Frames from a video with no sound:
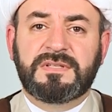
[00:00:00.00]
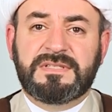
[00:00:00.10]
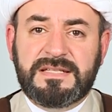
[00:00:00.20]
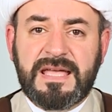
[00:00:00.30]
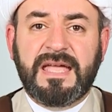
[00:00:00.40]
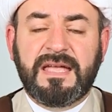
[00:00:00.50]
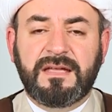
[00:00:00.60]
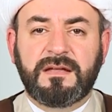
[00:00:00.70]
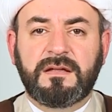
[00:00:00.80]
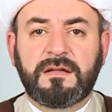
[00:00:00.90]

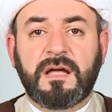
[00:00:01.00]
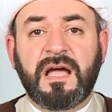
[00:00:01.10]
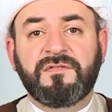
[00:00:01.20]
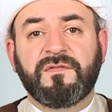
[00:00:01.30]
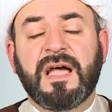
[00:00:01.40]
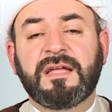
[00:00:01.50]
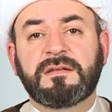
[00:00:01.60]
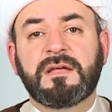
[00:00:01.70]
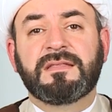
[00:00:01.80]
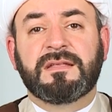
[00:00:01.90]
Today, I find
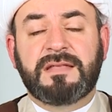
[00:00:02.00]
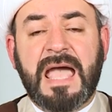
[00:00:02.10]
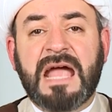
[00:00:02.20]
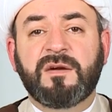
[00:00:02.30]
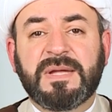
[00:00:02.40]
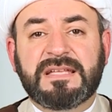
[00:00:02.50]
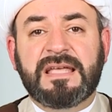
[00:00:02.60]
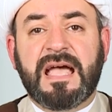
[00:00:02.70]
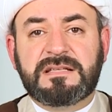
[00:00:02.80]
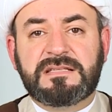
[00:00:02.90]
that the Arabic
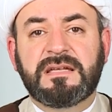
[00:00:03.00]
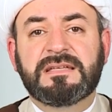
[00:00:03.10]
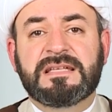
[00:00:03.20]
text